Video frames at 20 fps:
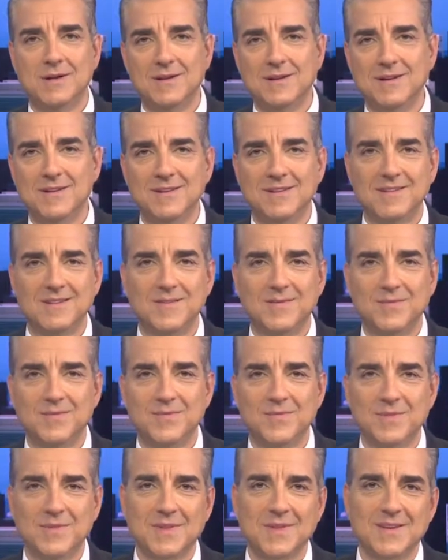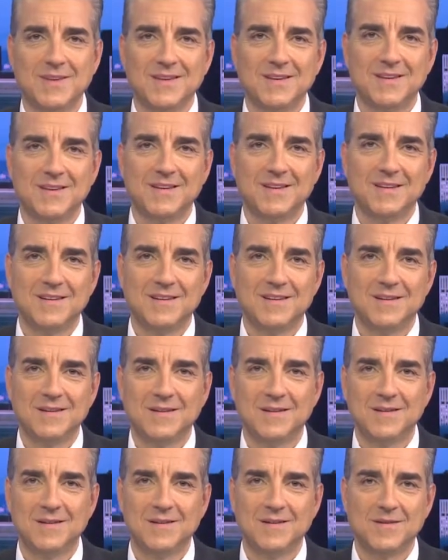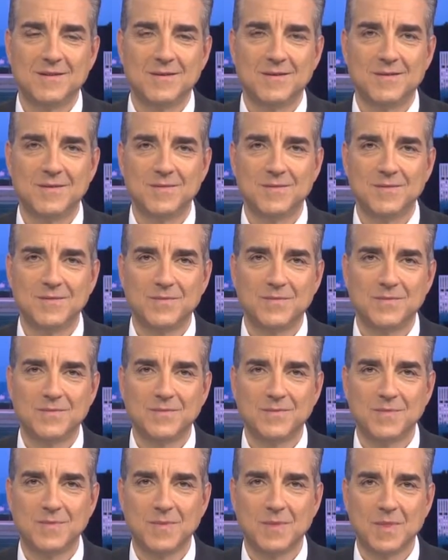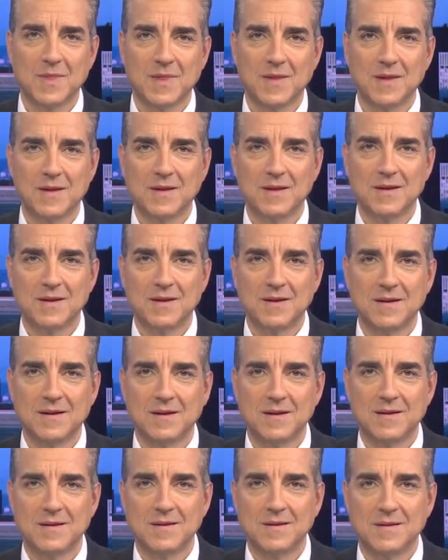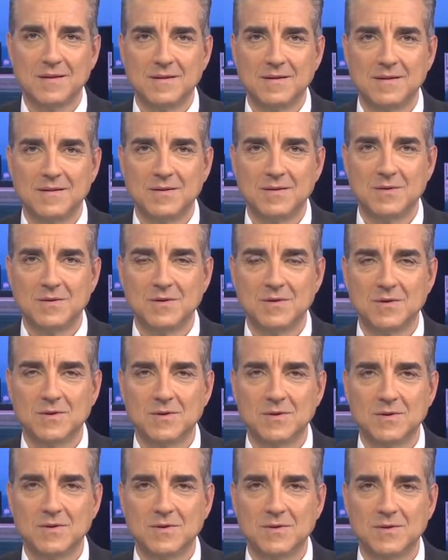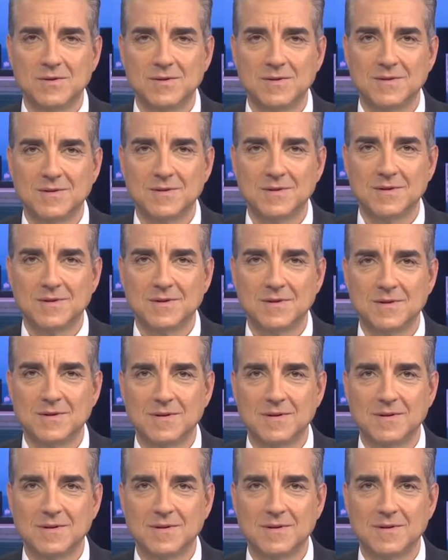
[no speech]